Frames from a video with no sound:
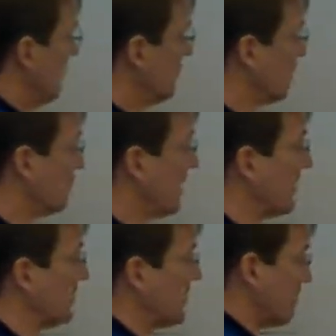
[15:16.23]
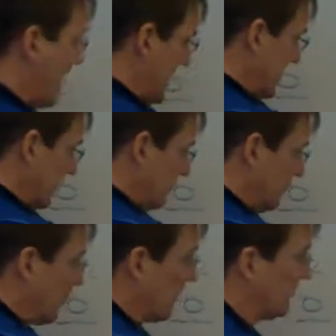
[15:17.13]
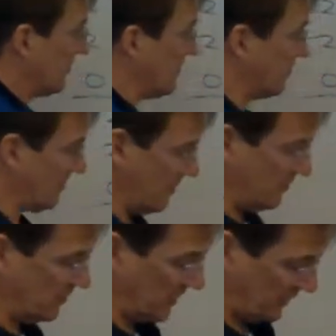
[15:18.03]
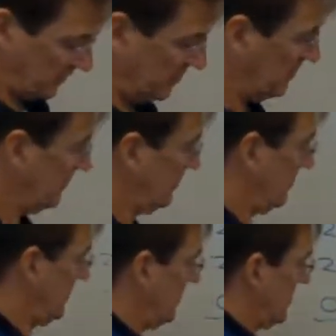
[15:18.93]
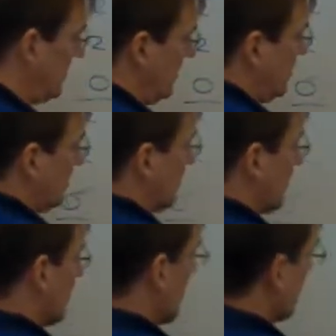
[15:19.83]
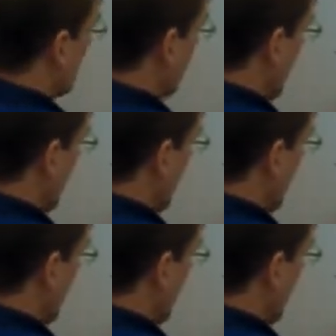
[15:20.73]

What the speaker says: so it's plus and minus 2.776. So the critical